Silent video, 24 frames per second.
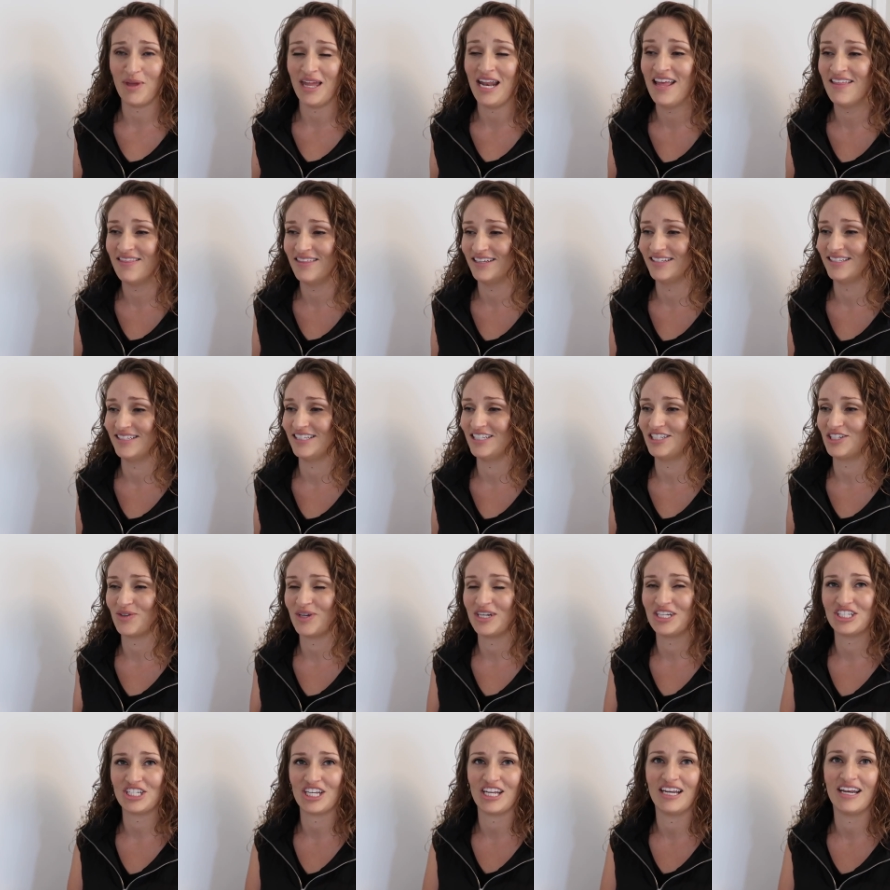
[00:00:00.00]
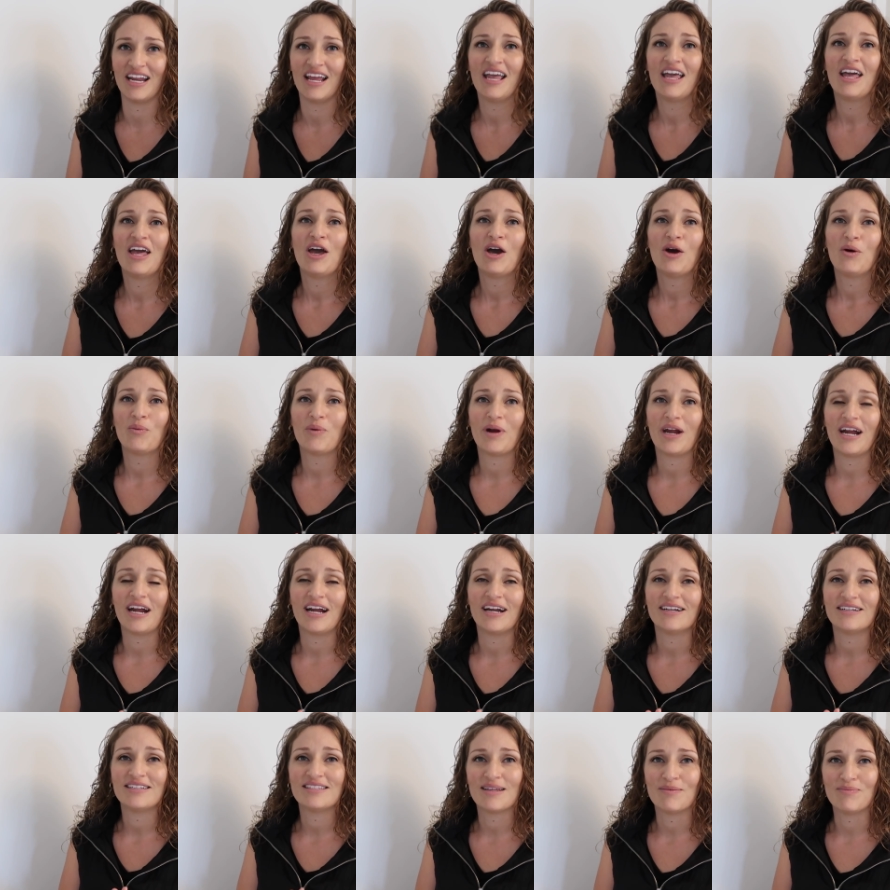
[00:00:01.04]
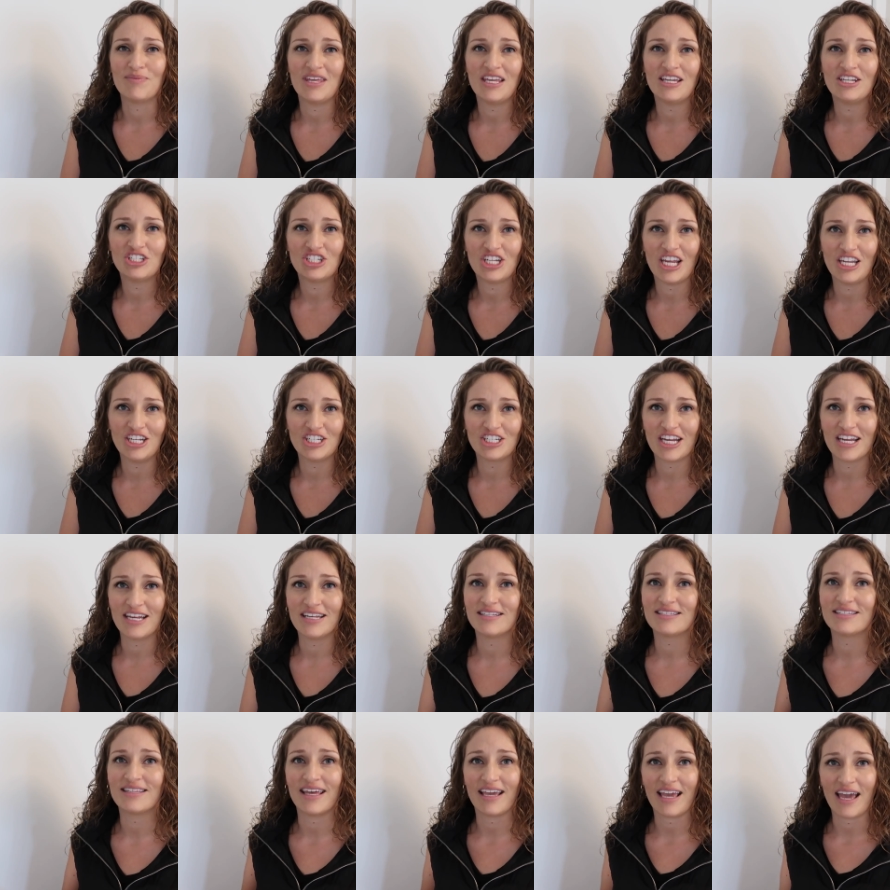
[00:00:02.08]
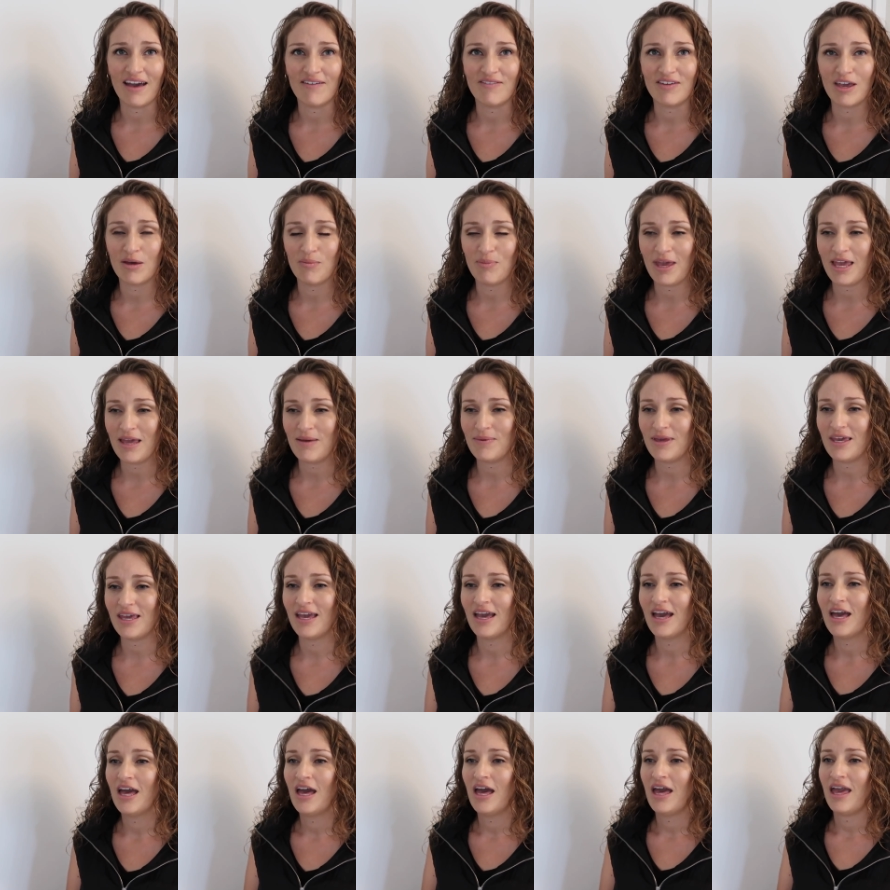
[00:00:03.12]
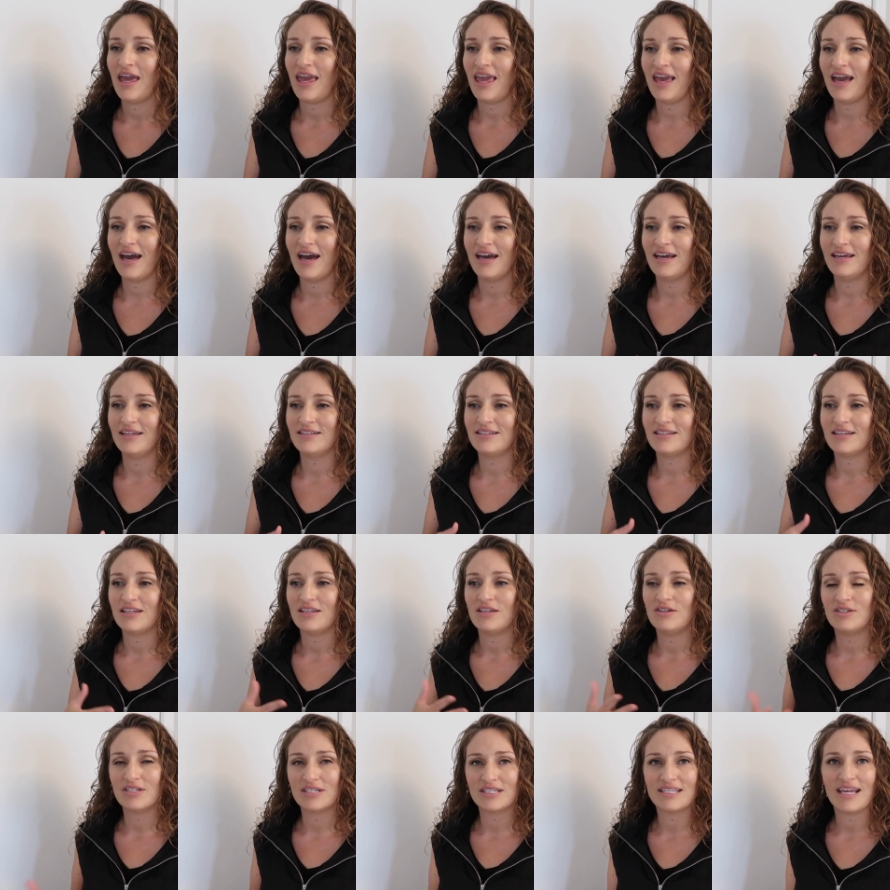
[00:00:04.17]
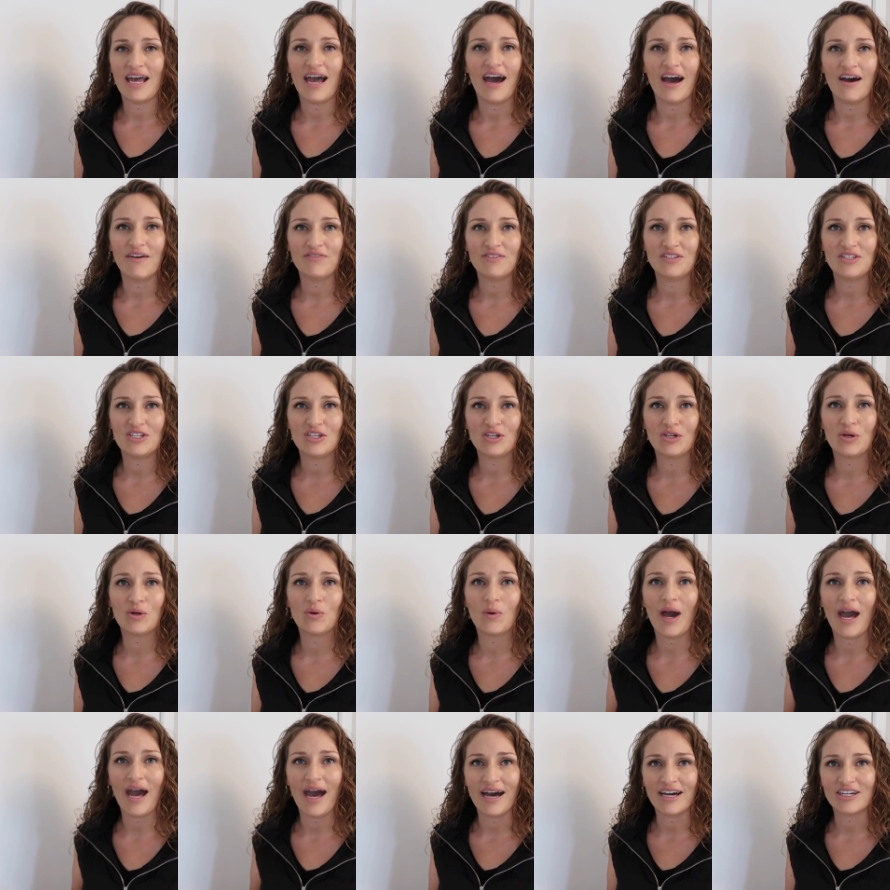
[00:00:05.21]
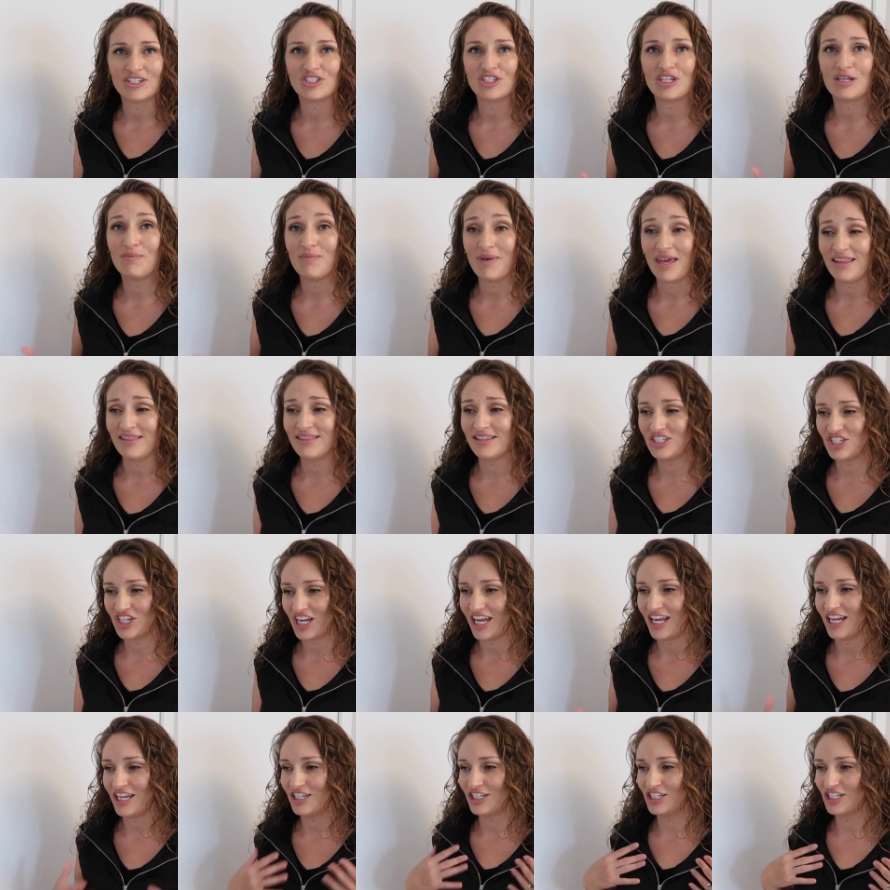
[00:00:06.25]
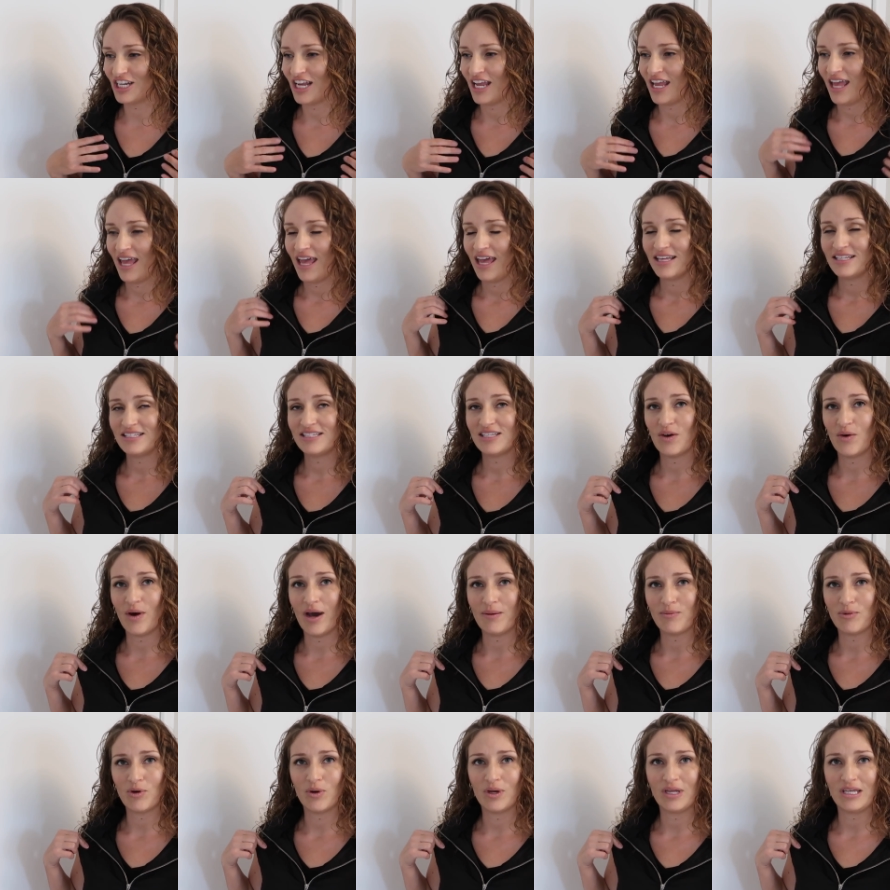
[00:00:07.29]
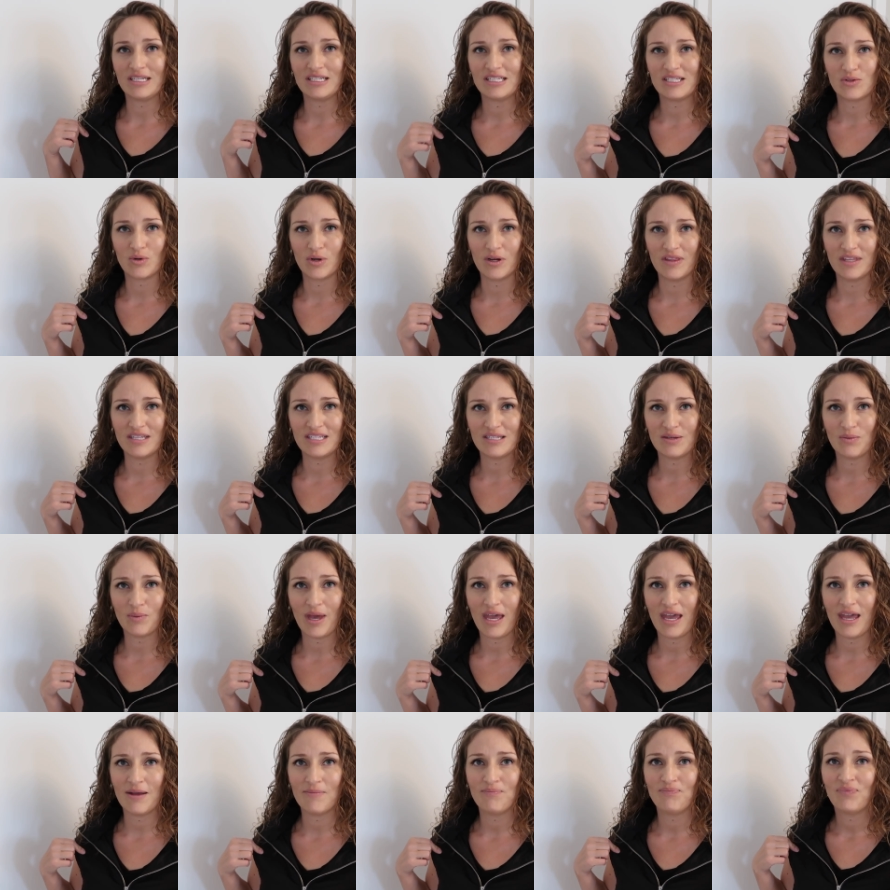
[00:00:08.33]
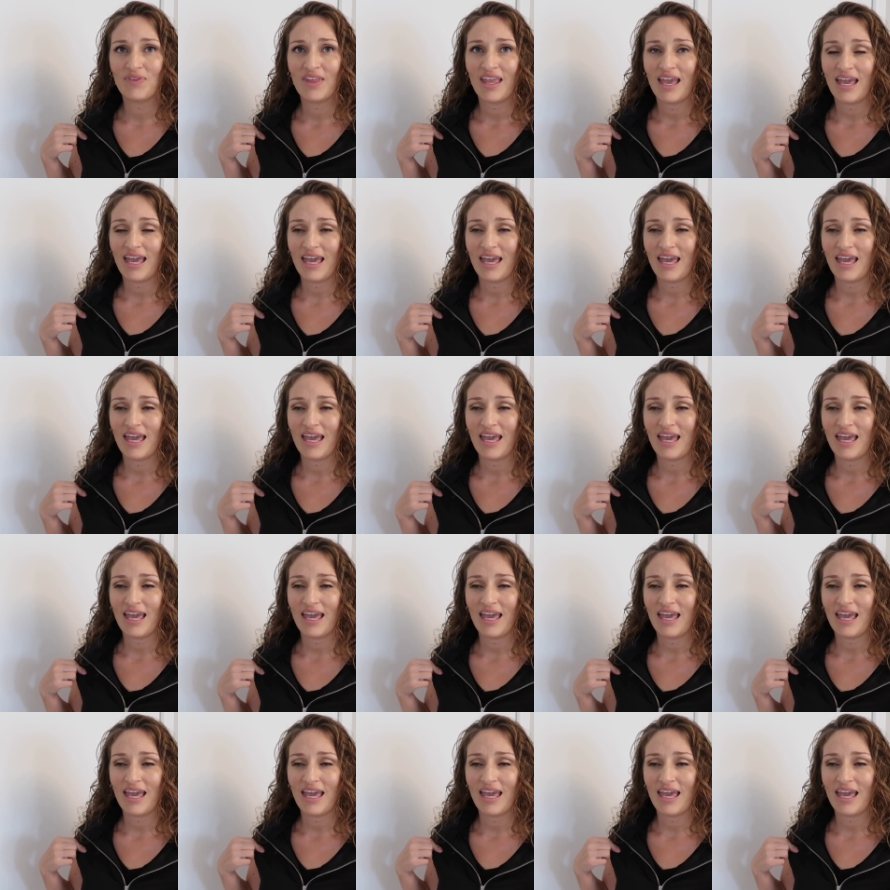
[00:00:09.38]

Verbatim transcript: been in this situation where something changes, like having a baby, and you just have to actually make the change so I'm going to store this away.